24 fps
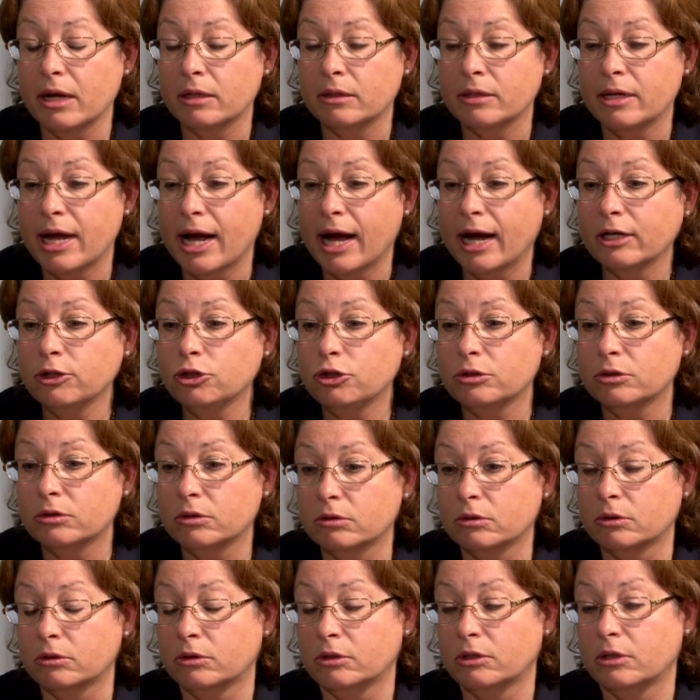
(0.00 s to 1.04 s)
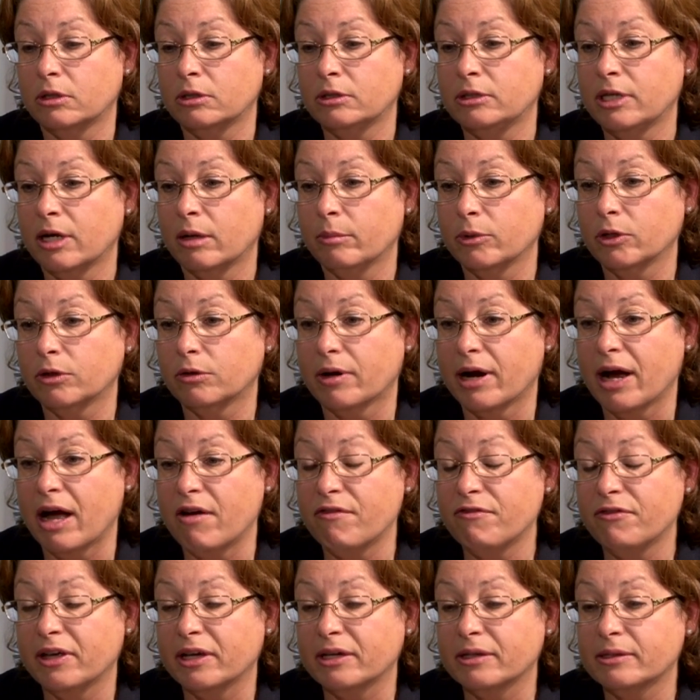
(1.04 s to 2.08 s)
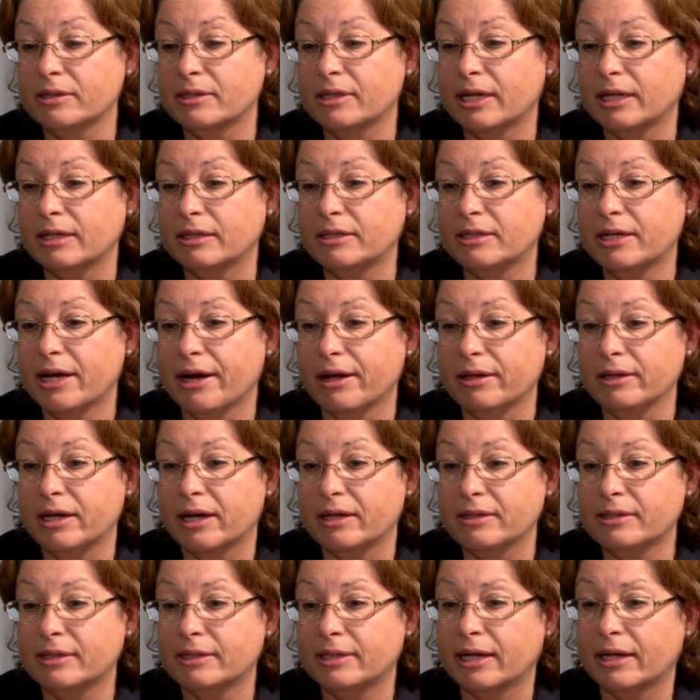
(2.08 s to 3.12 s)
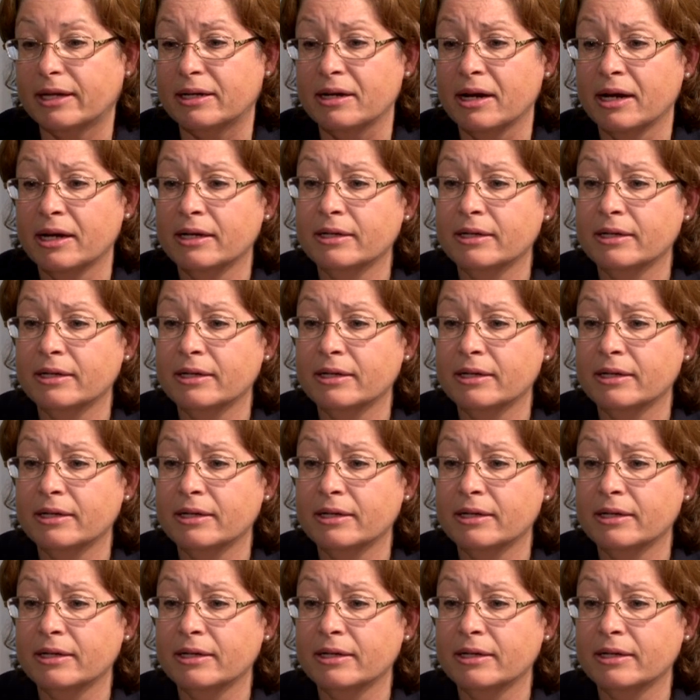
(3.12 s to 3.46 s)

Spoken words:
national demographics that tell us that